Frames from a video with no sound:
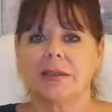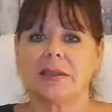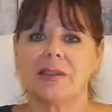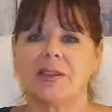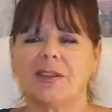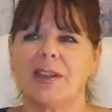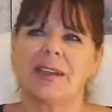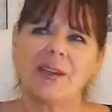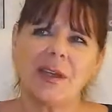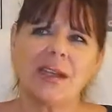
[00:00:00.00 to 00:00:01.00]
and you just
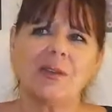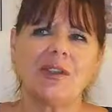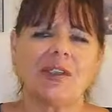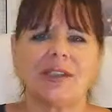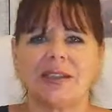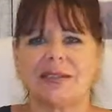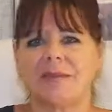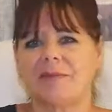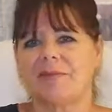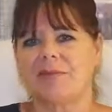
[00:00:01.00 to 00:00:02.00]
think, I think I'll just
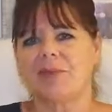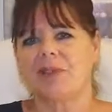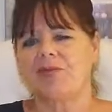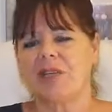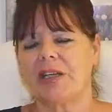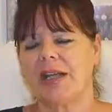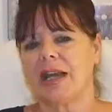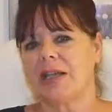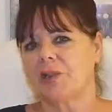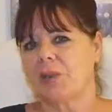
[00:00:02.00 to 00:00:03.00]

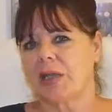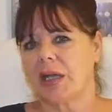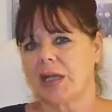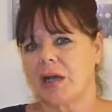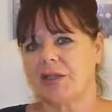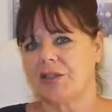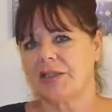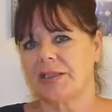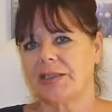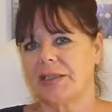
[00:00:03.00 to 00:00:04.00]
reconnect with that guy
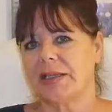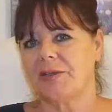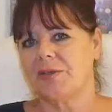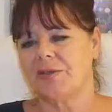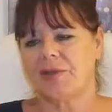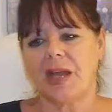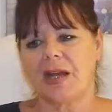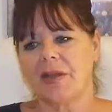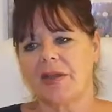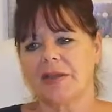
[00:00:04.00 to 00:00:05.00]
just to see if
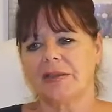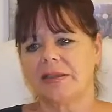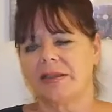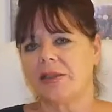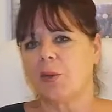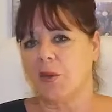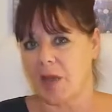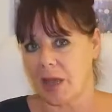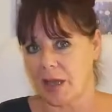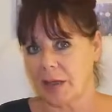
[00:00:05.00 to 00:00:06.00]
anything's still
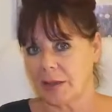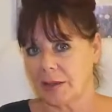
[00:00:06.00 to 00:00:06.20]
there.